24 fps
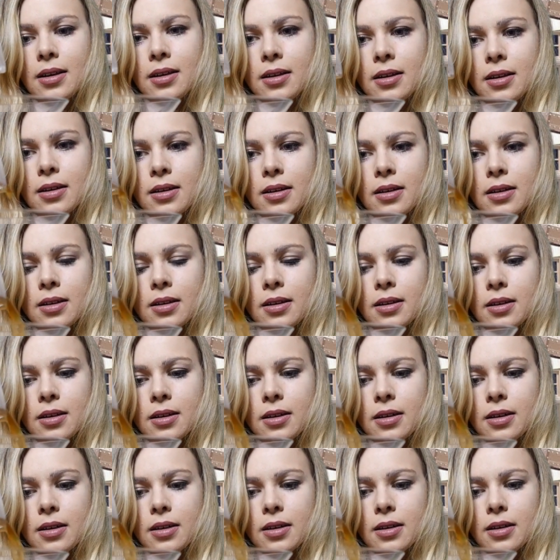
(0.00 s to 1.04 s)

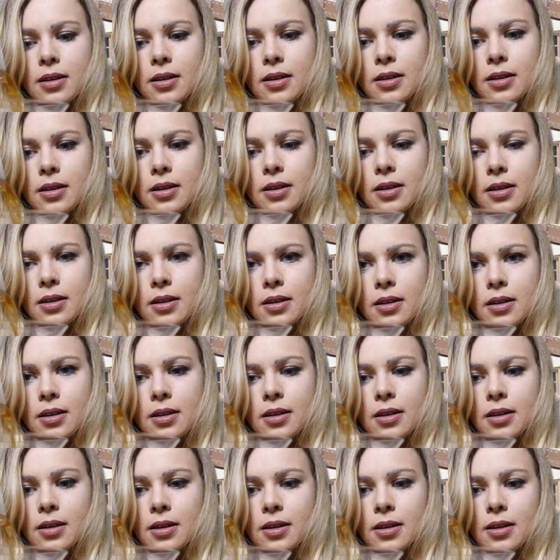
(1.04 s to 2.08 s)

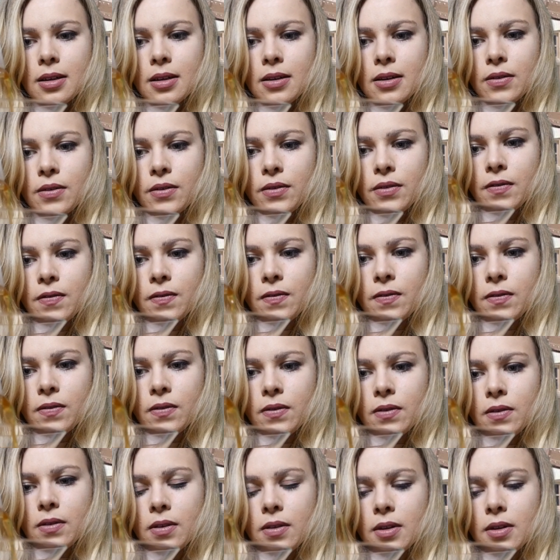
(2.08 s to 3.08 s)
No one is speaking in this clip.